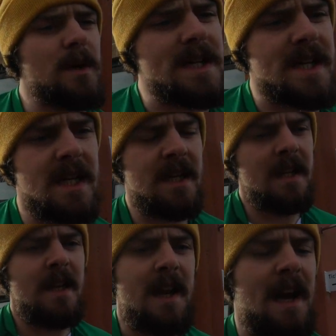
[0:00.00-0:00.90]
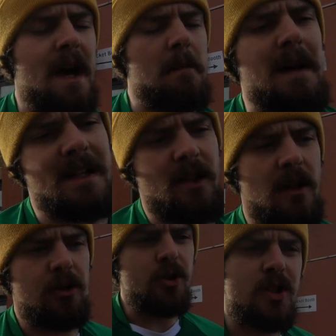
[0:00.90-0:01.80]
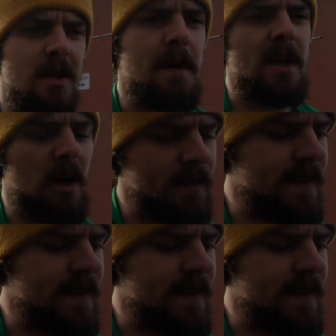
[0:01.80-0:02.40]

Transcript: a week, and it'll usually be on the